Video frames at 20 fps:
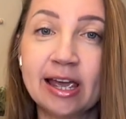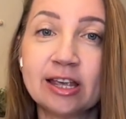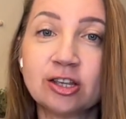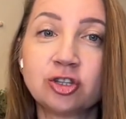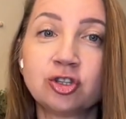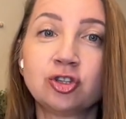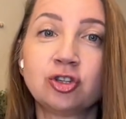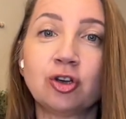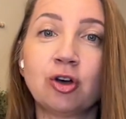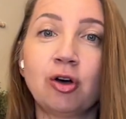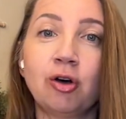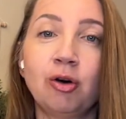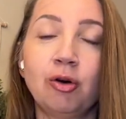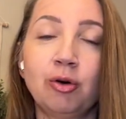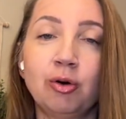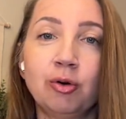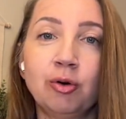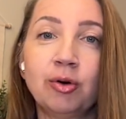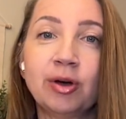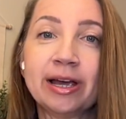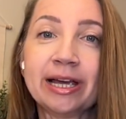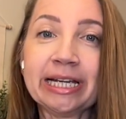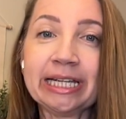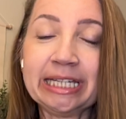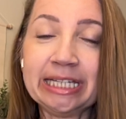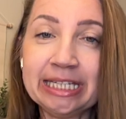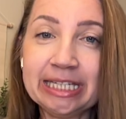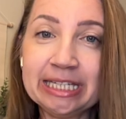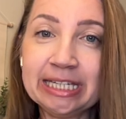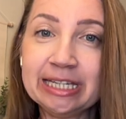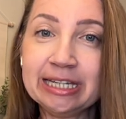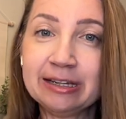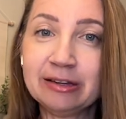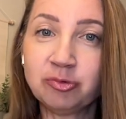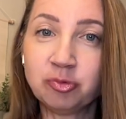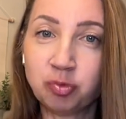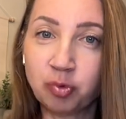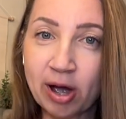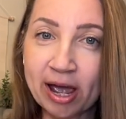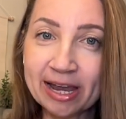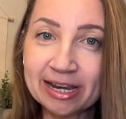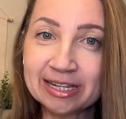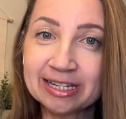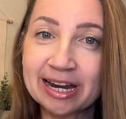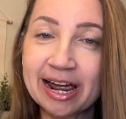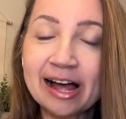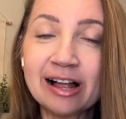So he went